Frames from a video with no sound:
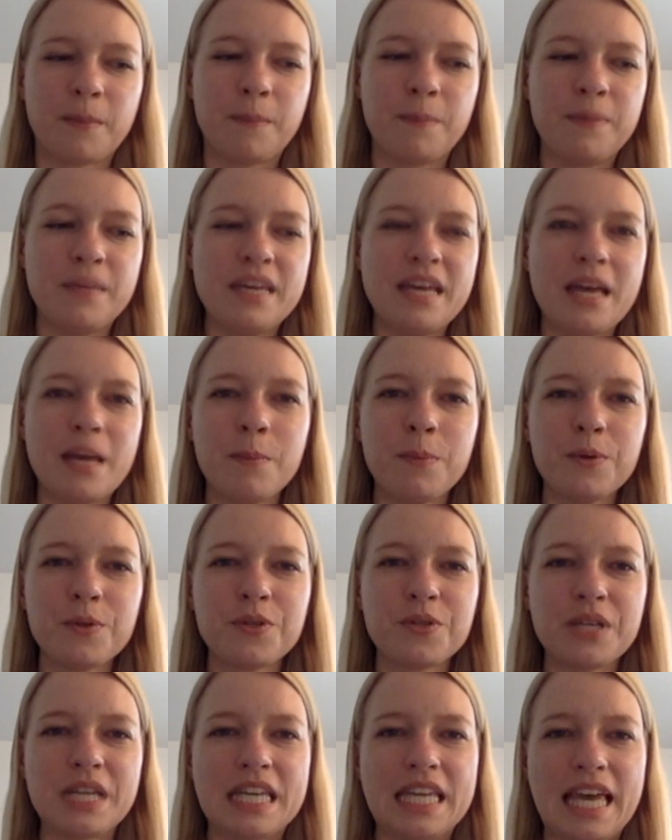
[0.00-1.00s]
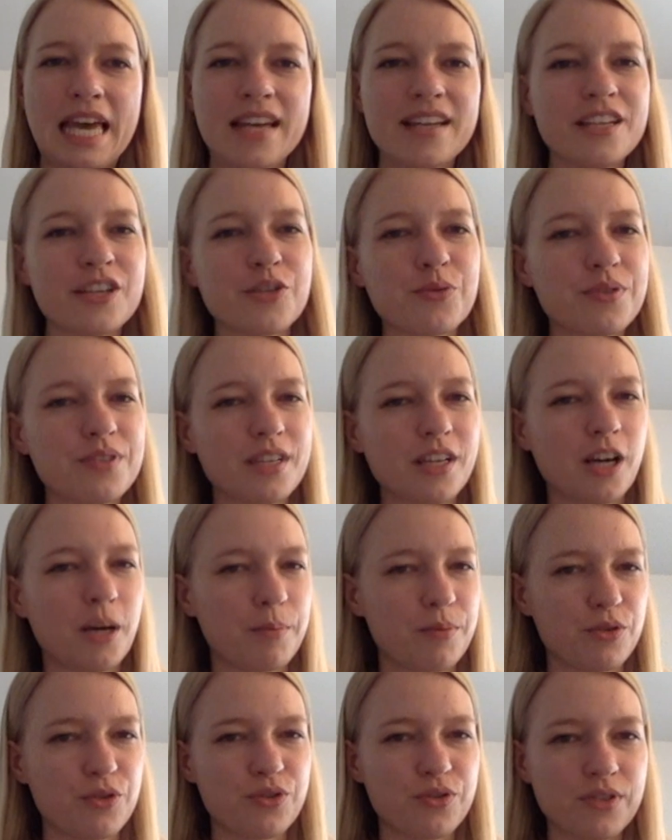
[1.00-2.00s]
be able to get interesting
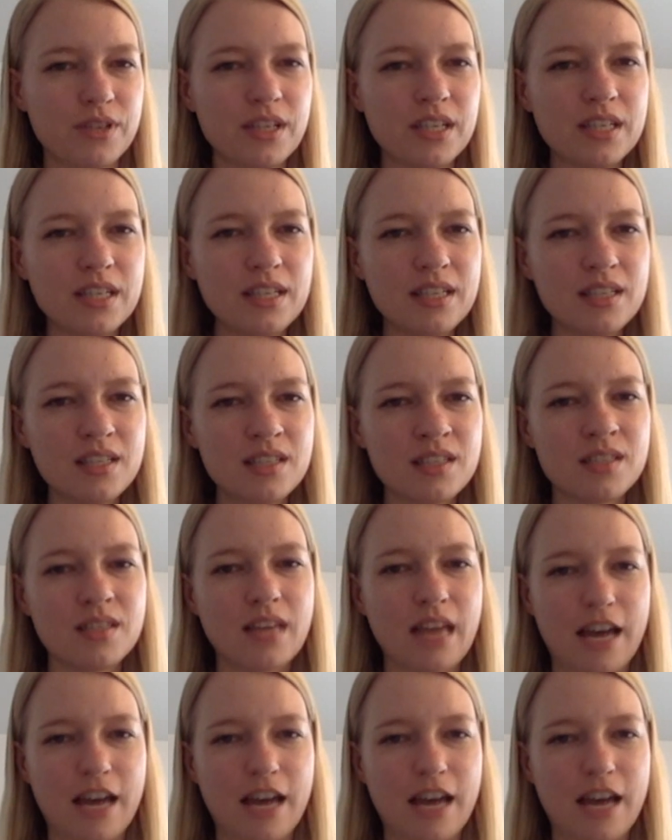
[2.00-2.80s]
opportunities